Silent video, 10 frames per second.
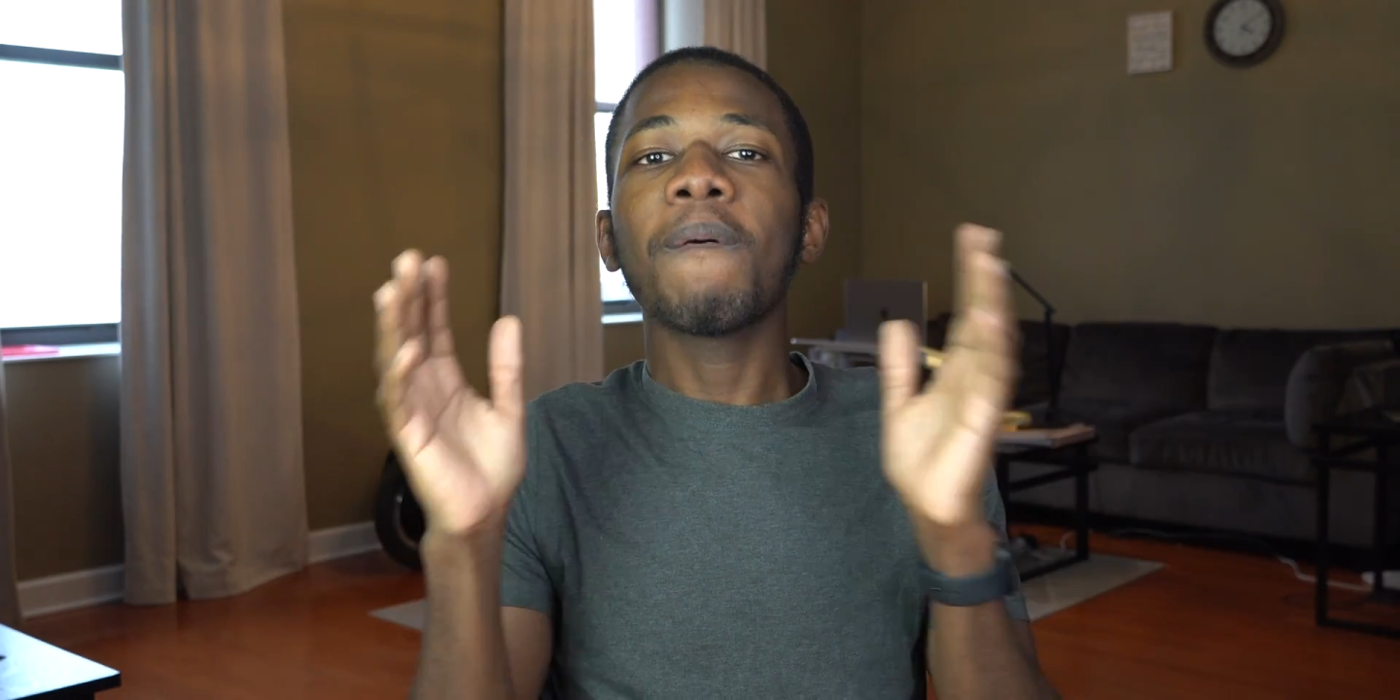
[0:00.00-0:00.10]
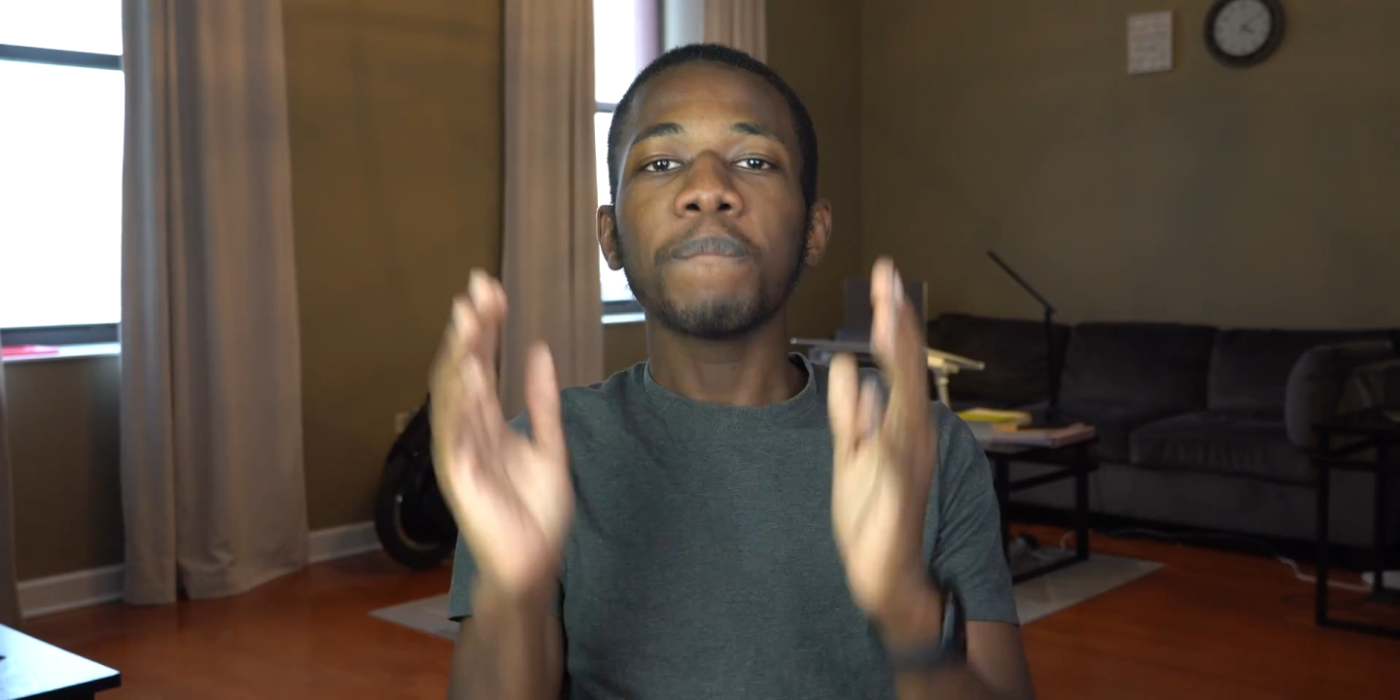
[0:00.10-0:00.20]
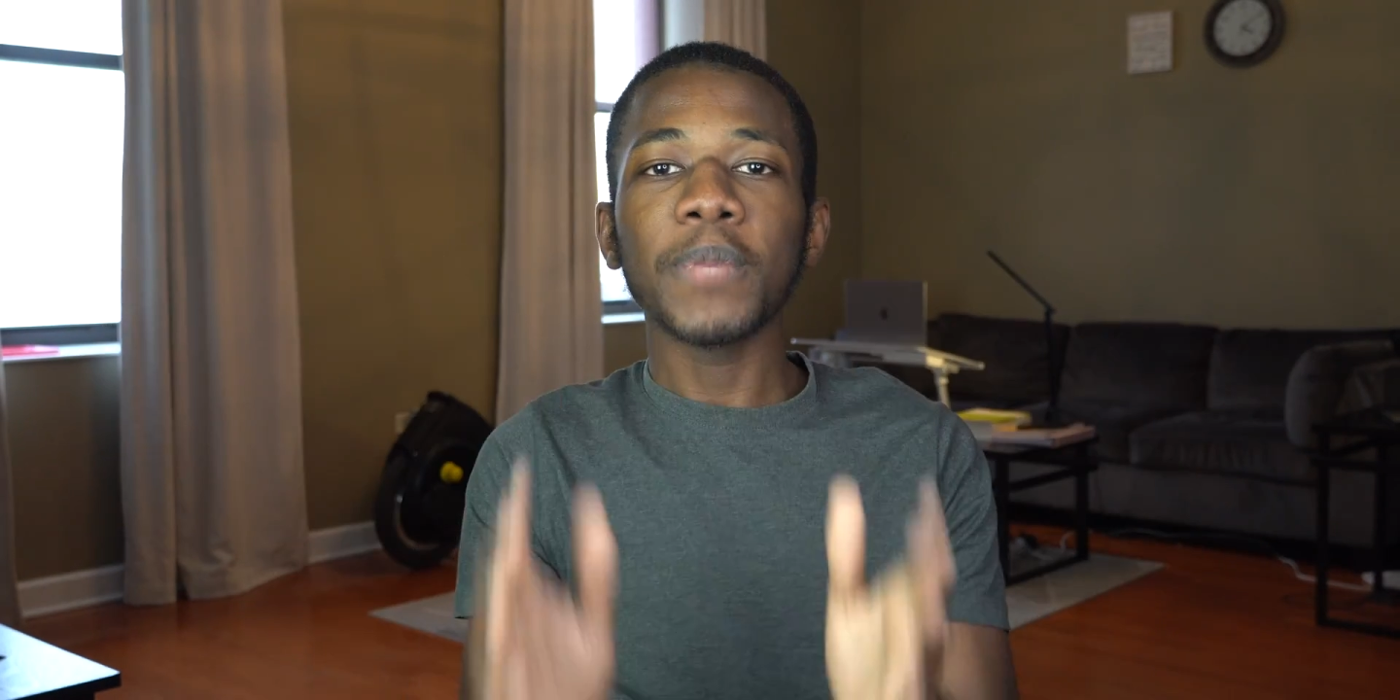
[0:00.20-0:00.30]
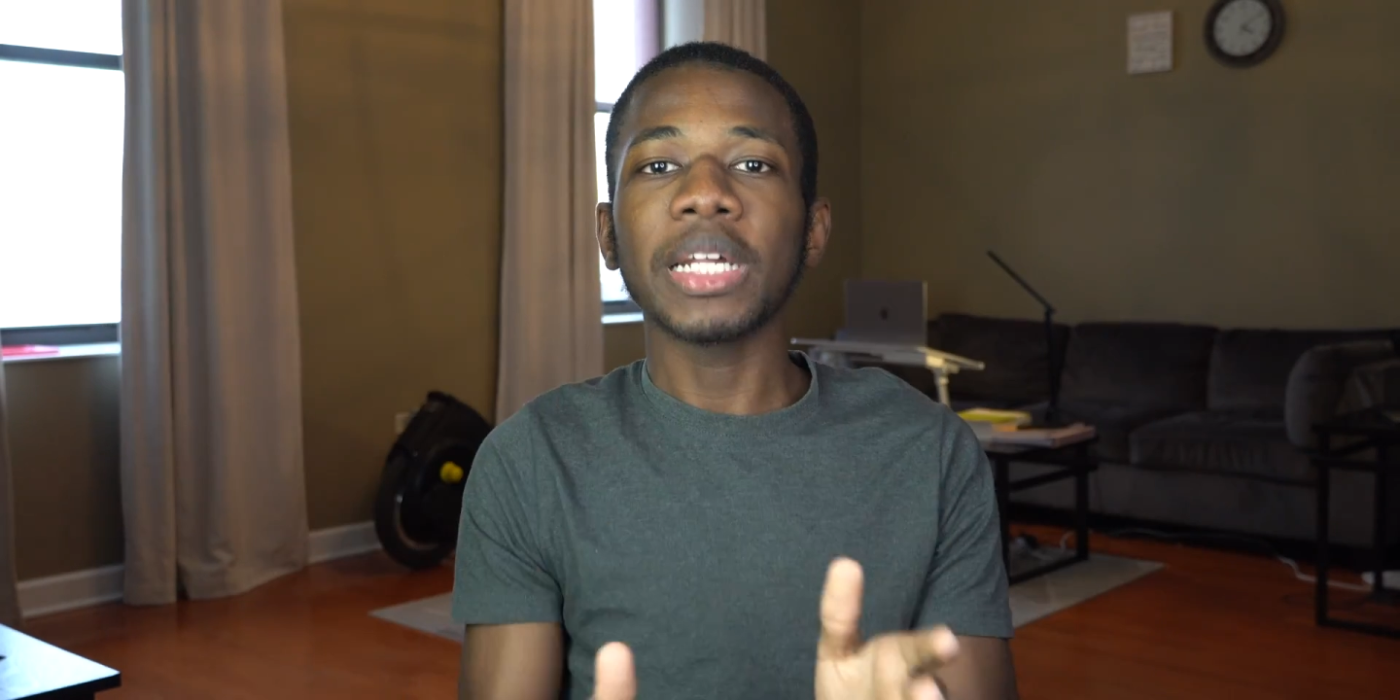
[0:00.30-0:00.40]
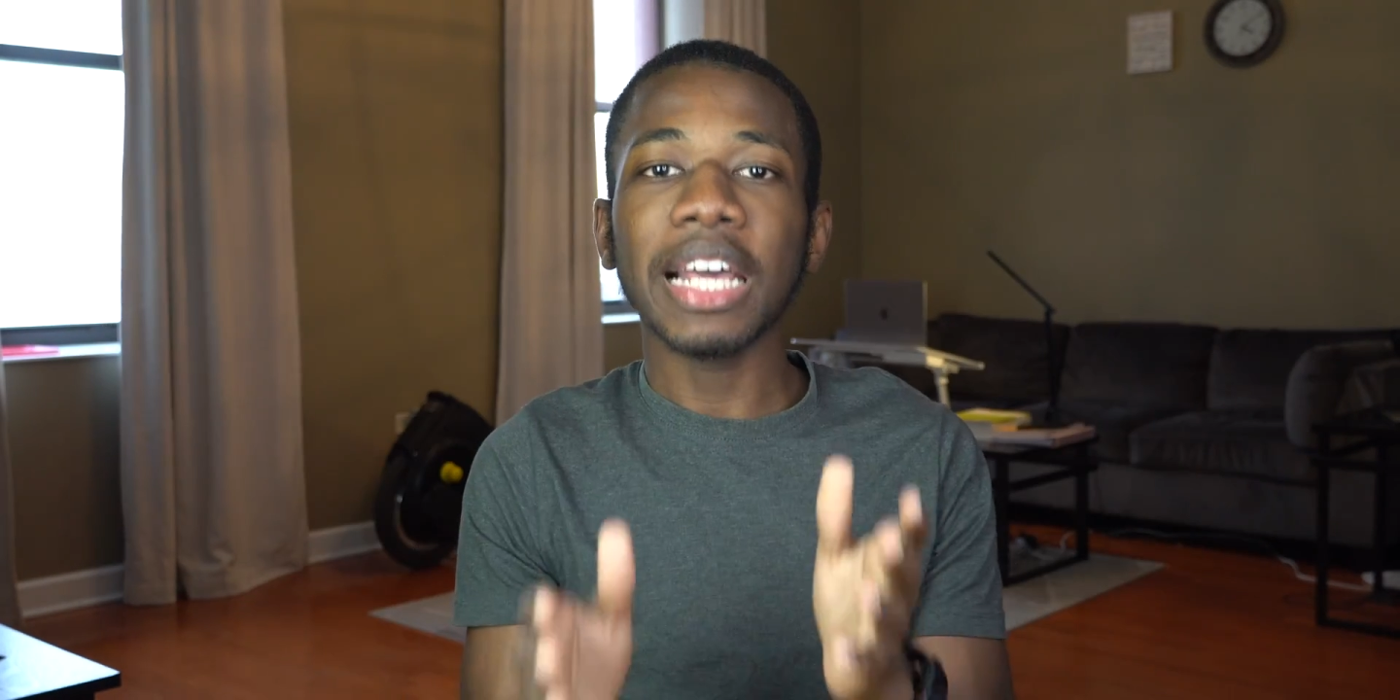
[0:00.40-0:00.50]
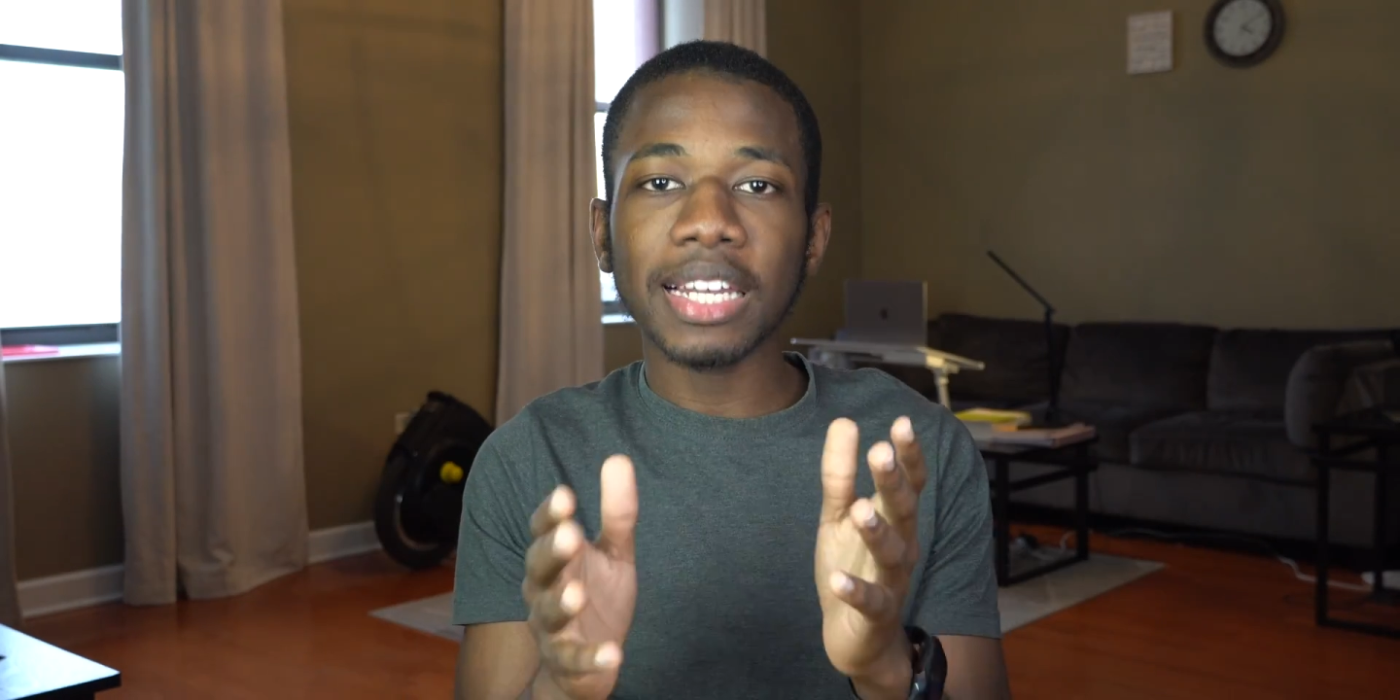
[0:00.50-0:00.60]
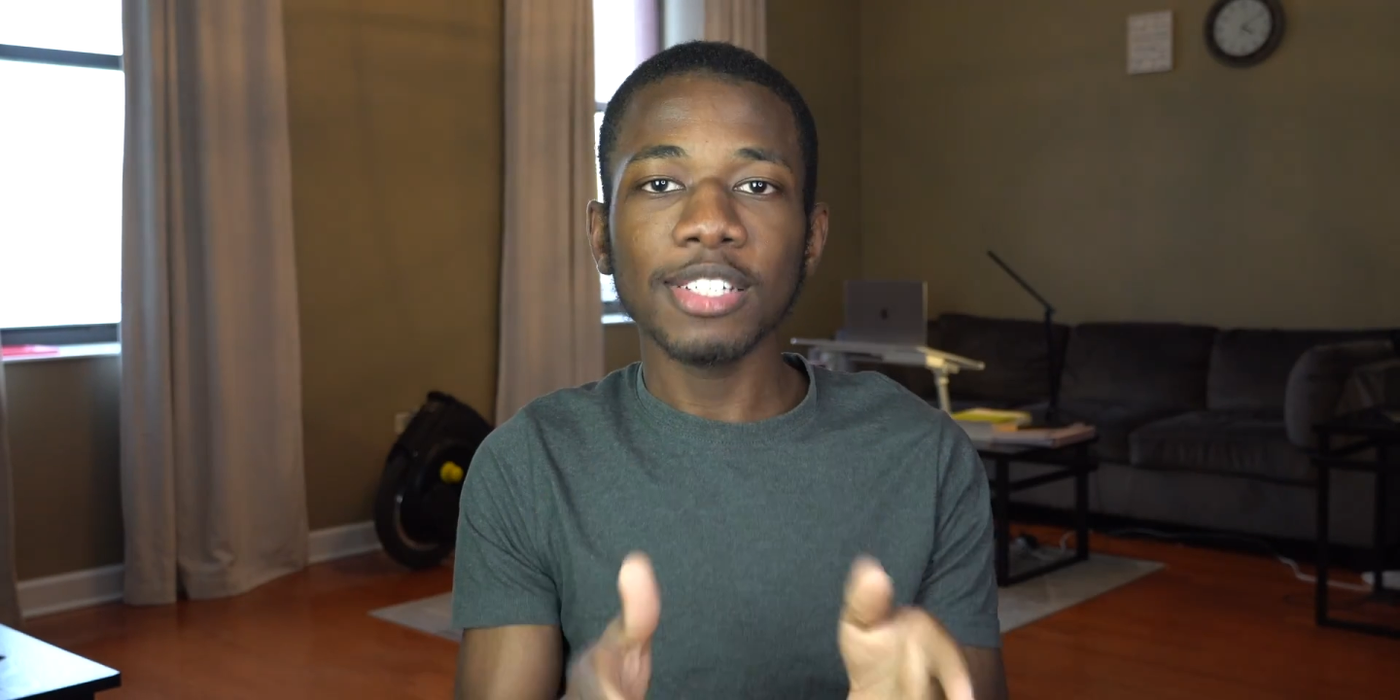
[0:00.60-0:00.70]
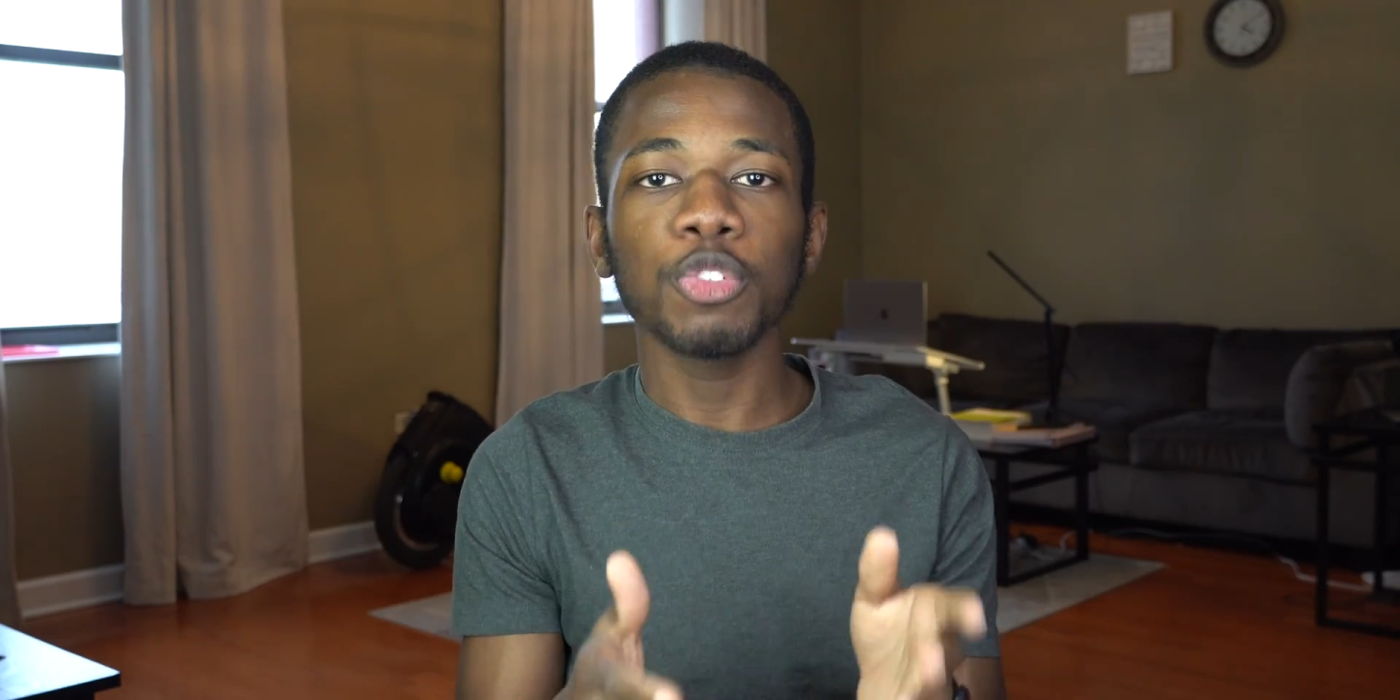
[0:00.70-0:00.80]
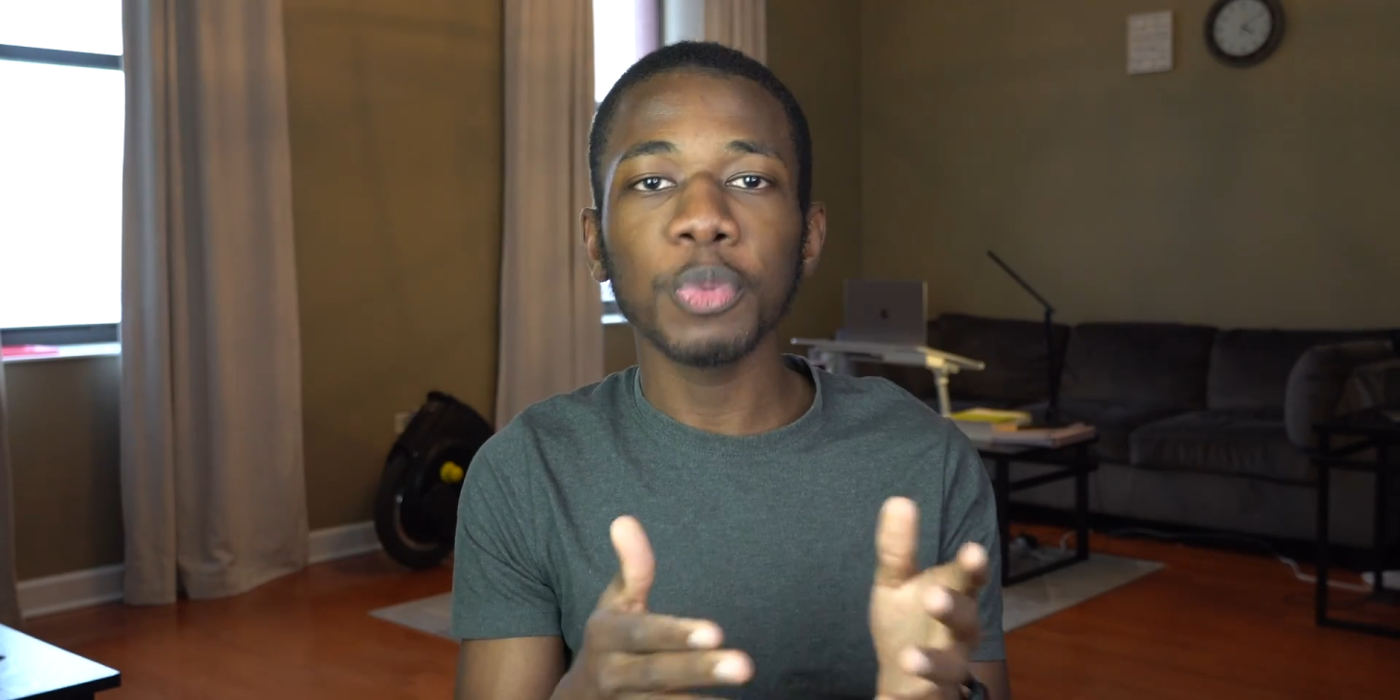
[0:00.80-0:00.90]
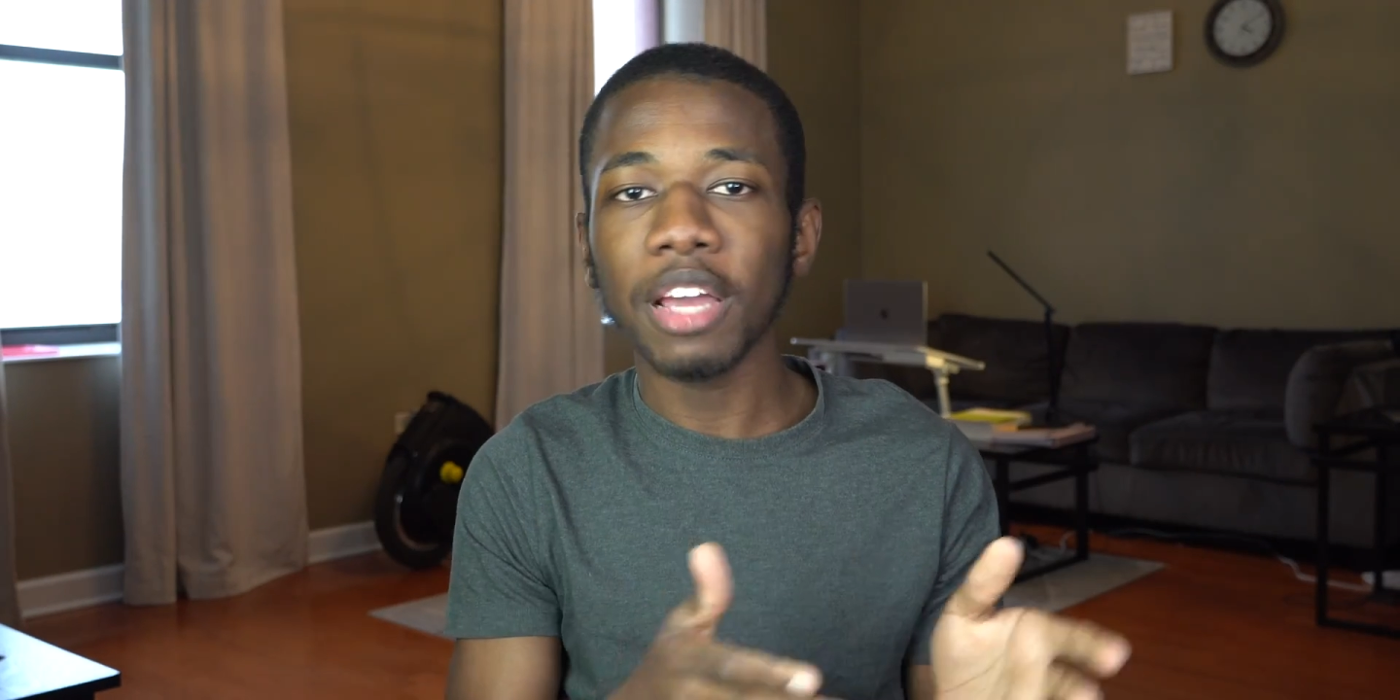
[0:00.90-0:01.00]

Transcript: but at least we